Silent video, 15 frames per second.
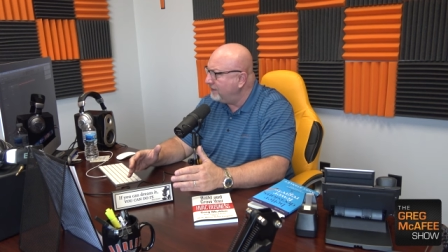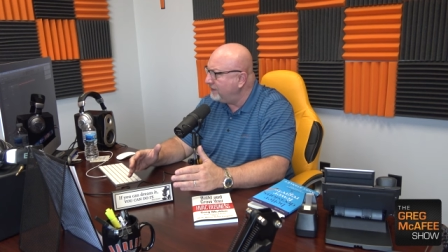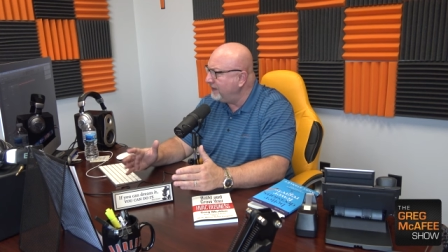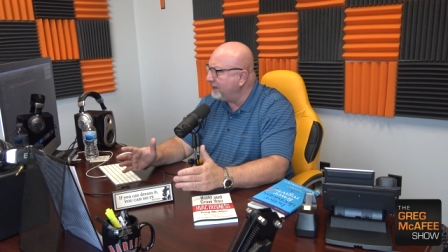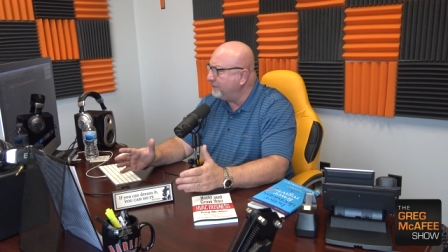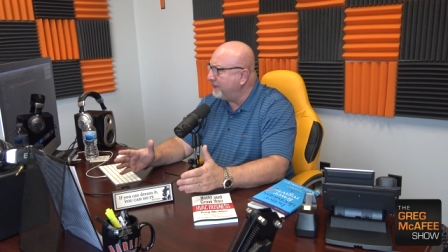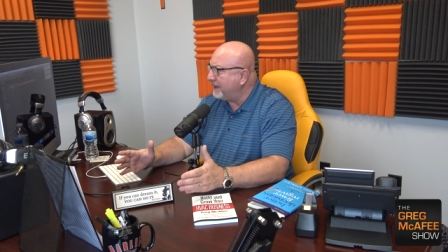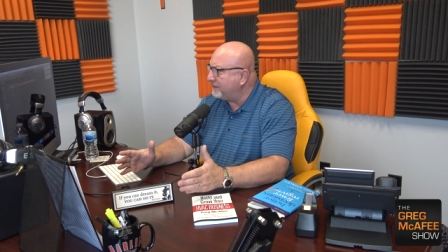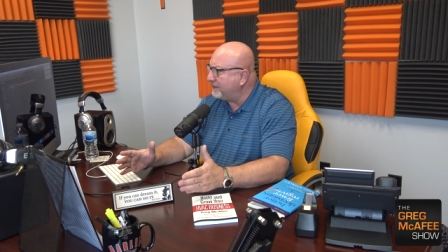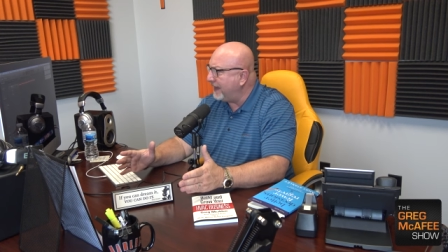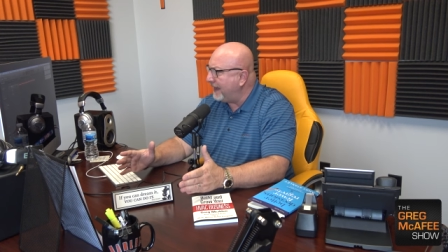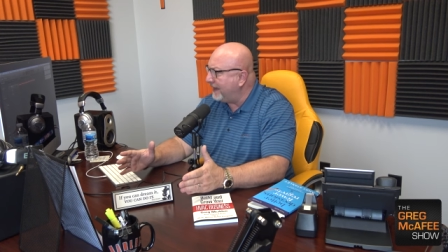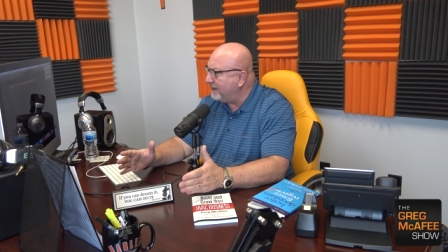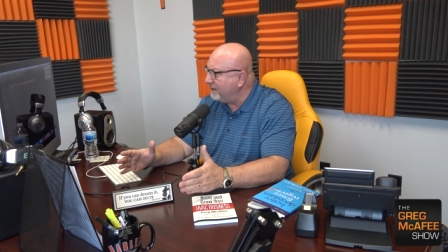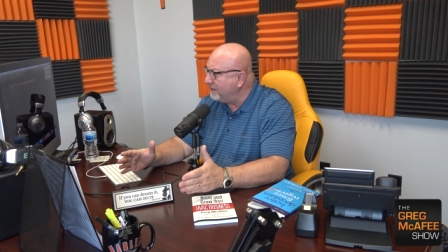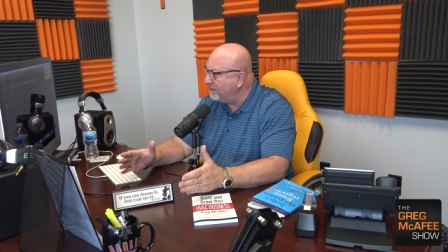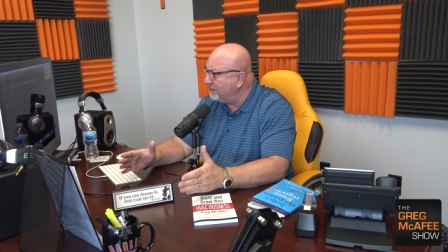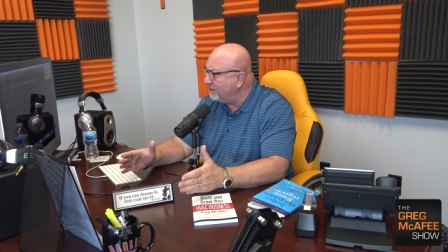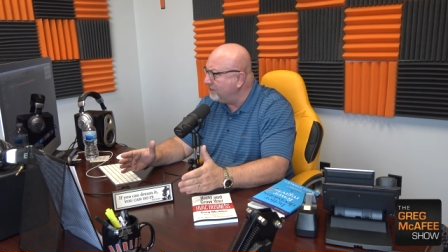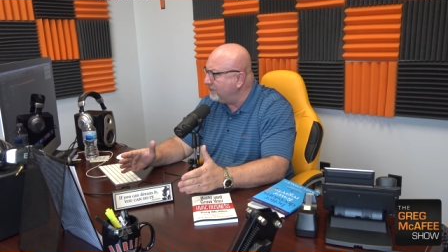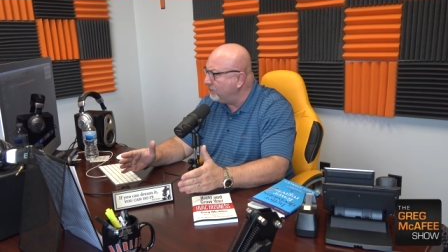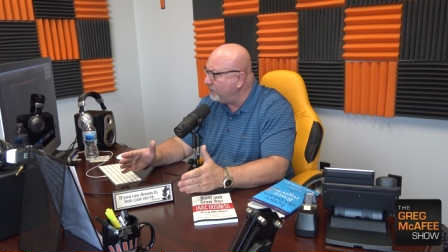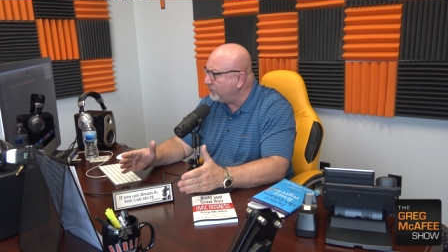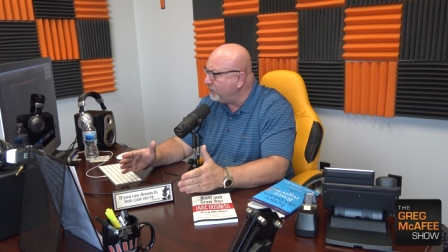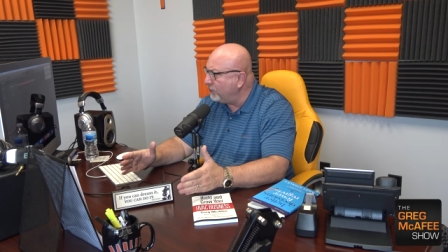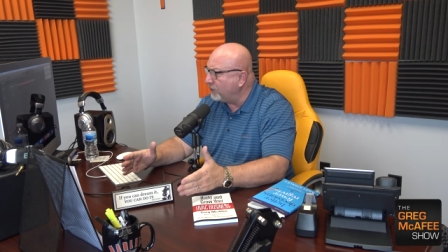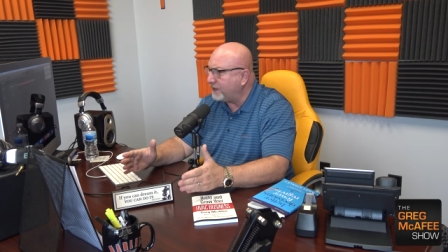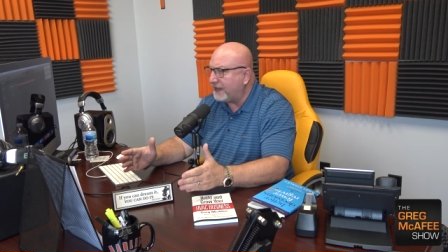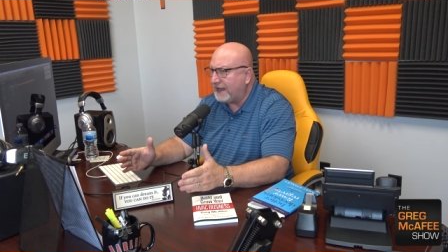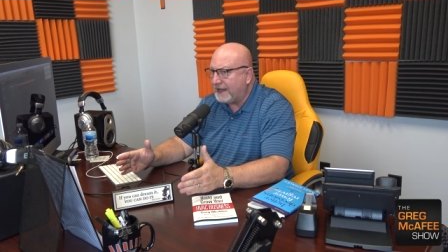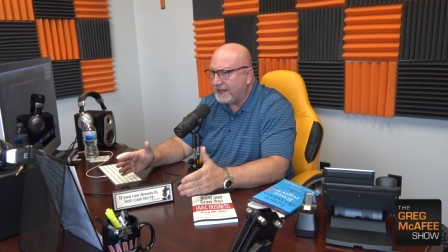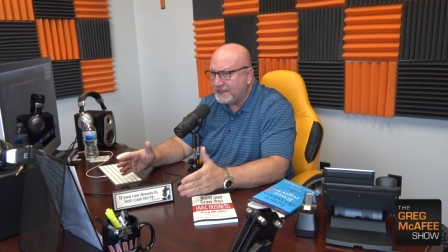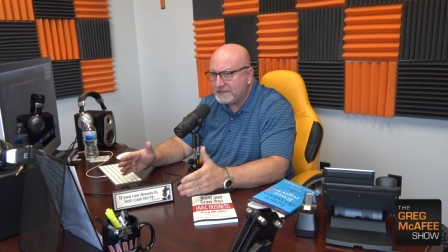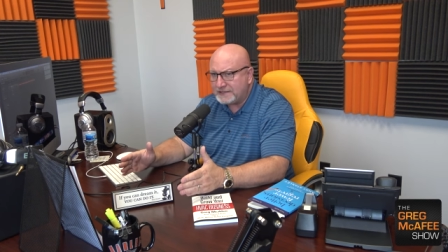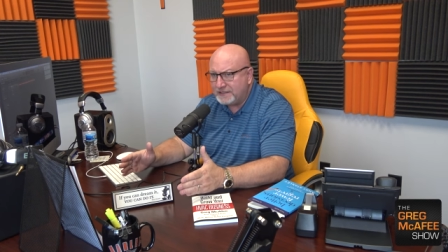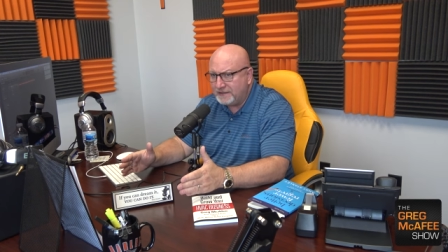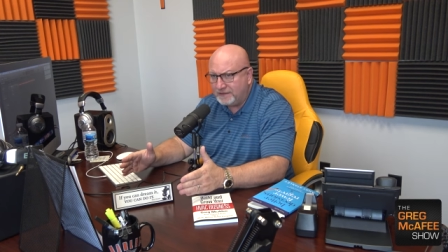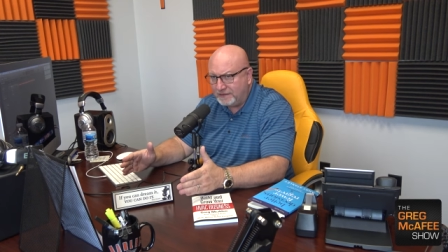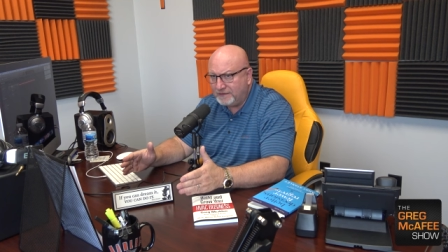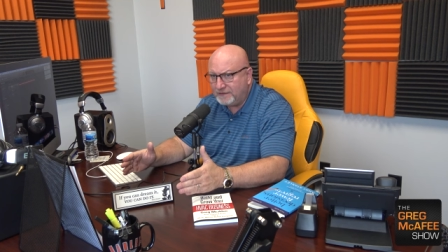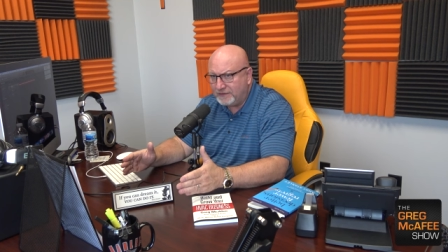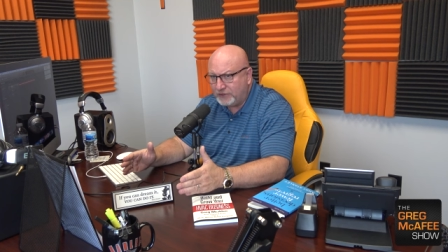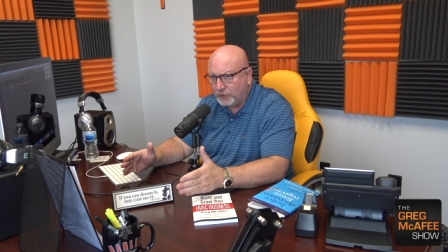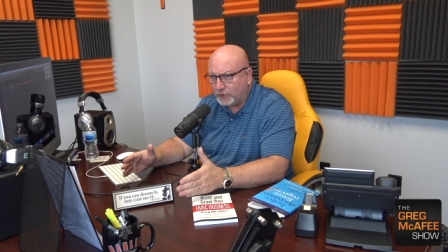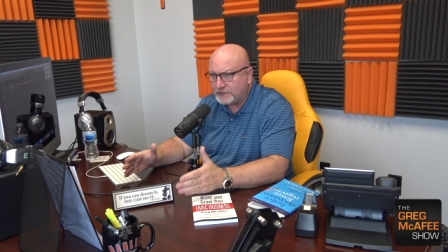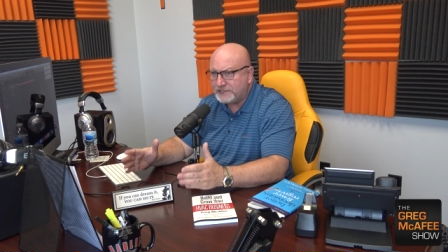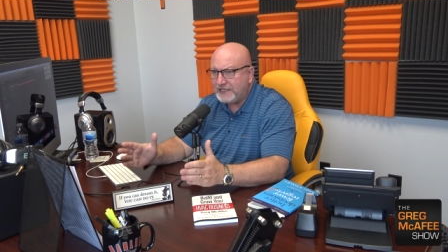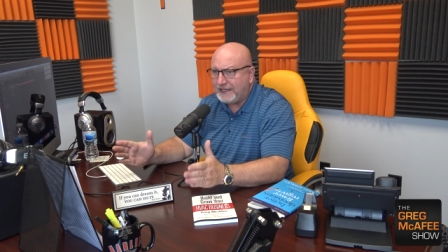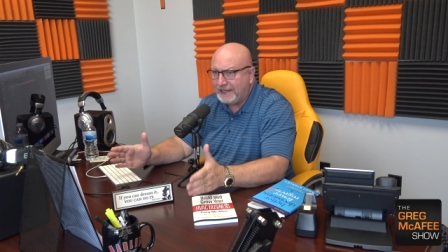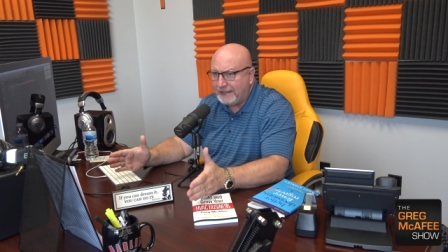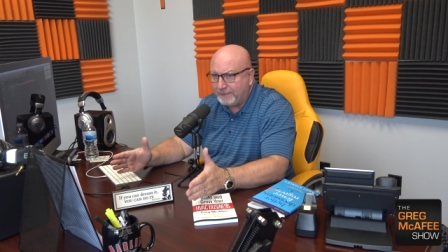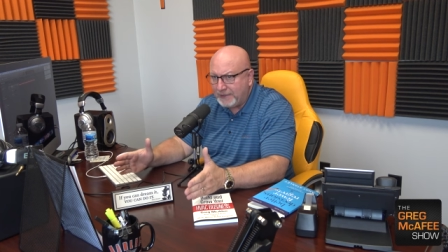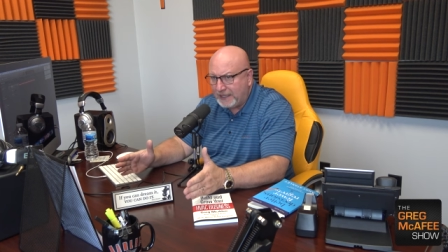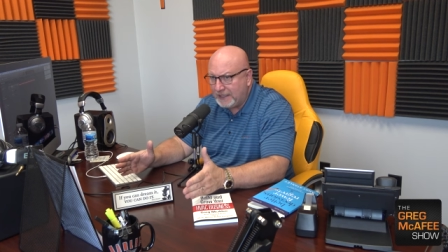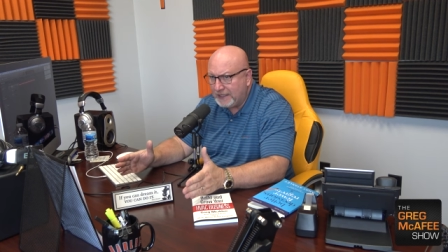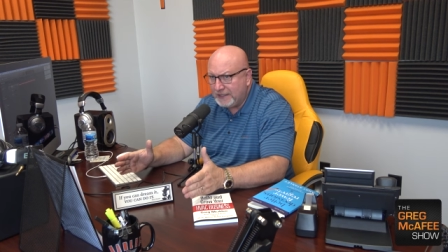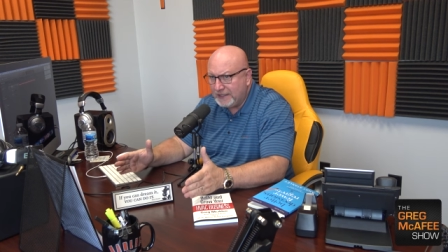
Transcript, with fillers: think about that with your guys, your team,